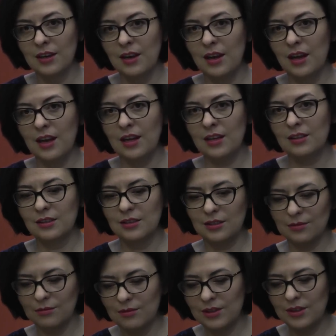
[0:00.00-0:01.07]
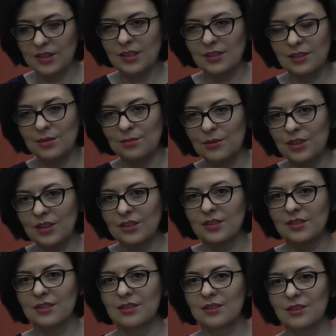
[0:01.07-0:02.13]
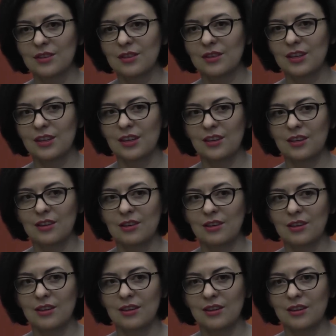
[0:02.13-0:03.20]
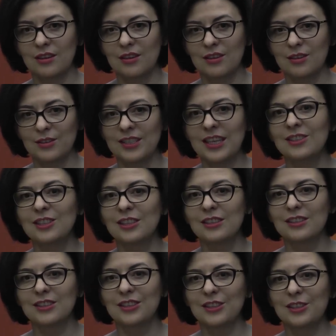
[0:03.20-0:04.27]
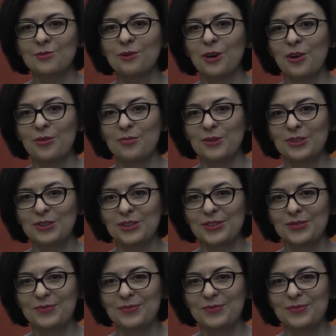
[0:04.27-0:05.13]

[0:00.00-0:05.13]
and the system is the uh, settled environment.